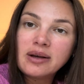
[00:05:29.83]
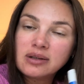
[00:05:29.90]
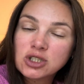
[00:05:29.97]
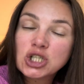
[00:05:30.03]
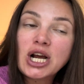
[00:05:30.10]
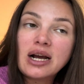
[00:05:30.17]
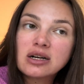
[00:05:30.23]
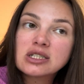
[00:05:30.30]

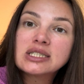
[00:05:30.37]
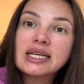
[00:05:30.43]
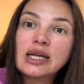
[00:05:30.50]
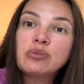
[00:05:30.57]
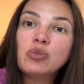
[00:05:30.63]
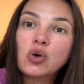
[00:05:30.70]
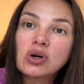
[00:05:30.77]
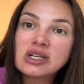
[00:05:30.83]
shares
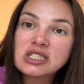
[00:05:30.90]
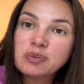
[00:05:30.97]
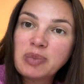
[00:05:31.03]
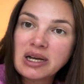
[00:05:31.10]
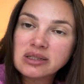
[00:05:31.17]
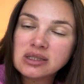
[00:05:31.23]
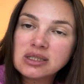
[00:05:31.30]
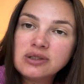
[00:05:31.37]
get more
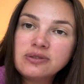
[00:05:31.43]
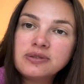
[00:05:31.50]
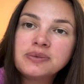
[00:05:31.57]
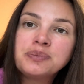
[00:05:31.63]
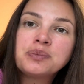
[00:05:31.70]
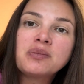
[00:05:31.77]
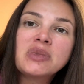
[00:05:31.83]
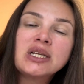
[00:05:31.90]
expensive.
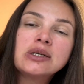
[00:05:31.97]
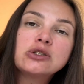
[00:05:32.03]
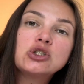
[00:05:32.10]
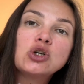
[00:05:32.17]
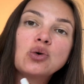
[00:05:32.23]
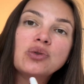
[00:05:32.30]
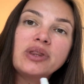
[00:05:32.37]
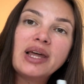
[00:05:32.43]

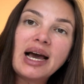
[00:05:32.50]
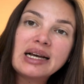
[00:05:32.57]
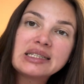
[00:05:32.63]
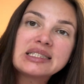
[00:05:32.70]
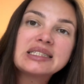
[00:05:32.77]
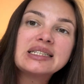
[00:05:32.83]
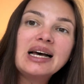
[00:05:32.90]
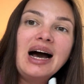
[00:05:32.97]
So
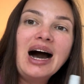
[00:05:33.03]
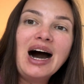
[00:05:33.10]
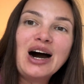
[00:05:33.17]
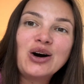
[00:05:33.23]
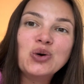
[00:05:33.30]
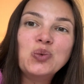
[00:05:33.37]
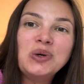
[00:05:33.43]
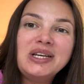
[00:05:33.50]
that's
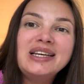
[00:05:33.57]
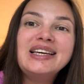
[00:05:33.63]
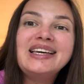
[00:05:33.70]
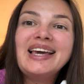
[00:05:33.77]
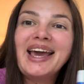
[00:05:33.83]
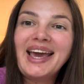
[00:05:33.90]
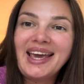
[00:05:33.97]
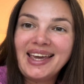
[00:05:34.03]
how we
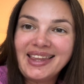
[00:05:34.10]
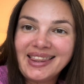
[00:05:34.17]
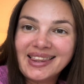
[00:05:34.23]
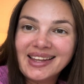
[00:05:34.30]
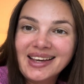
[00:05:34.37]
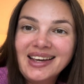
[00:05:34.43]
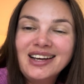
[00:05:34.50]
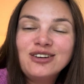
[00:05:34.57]
gain
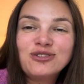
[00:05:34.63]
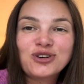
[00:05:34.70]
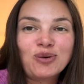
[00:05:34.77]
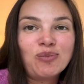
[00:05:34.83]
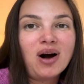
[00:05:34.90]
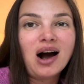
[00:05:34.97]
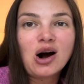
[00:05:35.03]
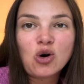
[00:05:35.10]

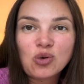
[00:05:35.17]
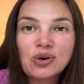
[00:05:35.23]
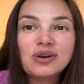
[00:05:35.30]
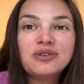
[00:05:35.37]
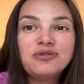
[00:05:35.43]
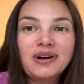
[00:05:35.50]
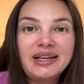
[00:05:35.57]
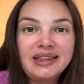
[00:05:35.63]
from our
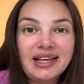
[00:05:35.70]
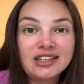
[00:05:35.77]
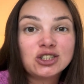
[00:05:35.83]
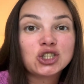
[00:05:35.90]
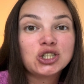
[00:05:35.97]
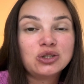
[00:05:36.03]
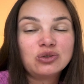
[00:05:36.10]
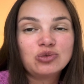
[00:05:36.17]

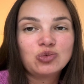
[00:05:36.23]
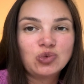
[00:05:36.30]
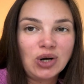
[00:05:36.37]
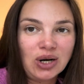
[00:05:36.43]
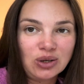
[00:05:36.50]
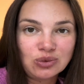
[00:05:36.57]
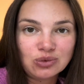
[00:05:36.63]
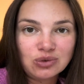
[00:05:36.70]
financial
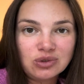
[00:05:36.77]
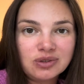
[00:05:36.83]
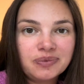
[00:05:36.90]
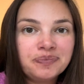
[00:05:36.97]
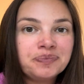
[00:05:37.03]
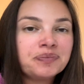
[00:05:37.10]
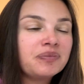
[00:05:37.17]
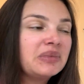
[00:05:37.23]
round.
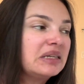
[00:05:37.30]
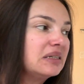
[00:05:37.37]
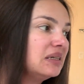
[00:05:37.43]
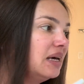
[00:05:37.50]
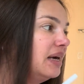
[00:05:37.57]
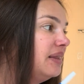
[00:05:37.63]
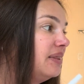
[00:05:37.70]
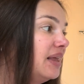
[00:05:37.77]

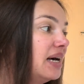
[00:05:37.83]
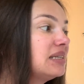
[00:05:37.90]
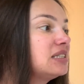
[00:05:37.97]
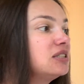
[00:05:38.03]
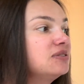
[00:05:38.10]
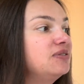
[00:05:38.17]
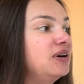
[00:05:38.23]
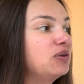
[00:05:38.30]
And that's
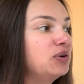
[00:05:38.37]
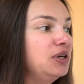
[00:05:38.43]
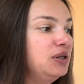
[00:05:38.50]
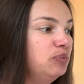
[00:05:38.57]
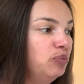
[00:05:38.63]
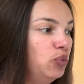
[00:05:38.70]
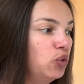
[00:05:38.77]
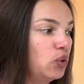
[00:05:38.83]
very
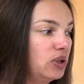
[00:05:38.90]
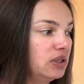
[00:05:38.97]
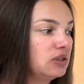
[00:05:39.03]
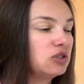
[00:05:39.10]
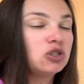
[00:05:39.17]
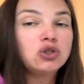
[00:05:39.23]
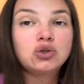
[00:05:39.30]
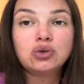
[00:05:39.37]

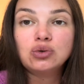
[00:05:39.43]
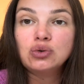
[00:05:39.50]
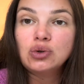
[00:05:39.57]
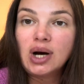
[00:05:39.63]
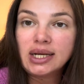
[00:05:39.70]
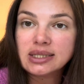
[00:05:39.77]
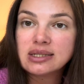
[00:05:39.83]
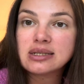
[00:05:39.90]
important to
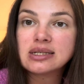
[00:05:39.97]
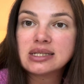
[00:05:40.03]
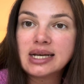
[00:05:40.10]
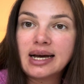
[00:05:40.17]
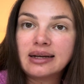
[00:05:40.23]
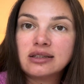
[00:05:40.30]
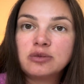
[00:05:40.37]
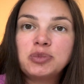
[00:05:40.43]

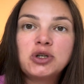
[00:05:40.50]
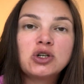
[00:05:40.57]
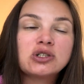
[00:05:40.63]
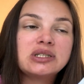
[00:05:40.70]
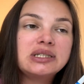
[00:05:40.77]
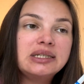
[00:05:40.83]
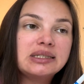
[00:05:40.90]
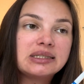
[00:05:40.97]
understand
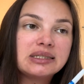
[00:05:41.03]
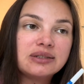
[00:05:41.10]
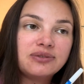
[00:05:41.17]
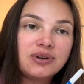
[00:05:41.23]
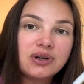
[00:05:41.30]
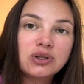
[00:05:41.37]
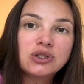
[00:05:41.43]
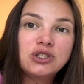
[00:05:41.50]
because it's a
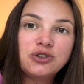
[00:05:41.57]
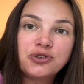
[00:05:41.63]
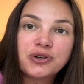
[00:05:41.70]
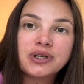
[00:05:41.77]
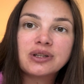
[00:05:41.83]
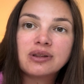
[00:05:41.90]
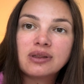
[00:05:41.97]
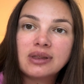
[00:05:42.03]
very
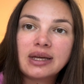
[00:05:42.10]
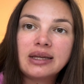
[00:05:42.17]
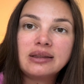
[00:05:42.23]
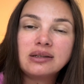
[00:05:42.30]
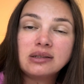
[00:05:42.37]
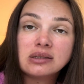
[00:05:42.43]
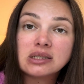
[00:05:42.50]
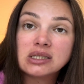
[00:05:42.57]
different
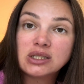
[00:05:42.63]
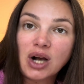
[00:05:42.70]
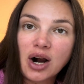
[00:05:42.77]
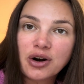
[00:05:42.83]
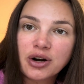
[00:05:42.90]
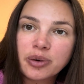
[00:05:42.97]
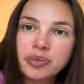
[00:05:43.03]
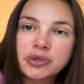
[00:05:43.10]
thing in
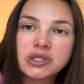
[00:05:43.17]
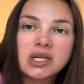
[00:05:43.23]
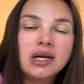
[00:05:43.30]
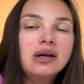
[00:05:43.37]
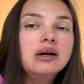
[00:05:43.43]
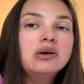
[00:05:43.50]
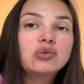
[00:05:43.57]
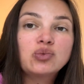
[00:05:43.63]
startups
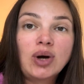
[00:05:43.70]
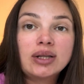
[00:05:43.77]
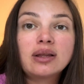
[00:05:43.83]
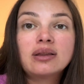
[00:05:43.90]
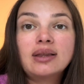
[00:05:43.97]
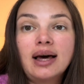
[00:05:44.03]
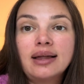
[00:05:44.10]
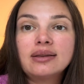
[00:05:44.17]
rather
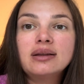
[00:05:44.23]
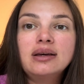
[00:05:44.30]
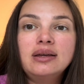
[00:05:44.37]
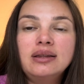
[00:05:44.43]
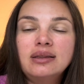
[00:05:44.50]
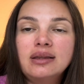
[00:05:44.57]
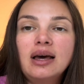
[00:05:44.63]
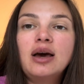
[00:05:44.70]
than
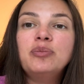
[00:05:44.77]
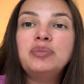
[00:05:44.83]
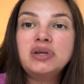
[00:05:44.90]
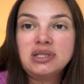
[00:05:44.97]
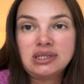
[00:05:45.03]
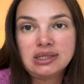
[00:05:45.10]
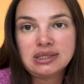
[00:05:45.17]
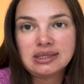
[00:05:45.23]
in a
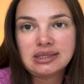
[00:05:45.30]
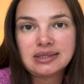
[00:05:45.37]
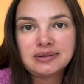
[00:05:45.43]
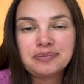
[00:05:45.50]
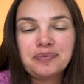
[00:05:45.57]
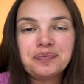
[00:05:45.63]
business.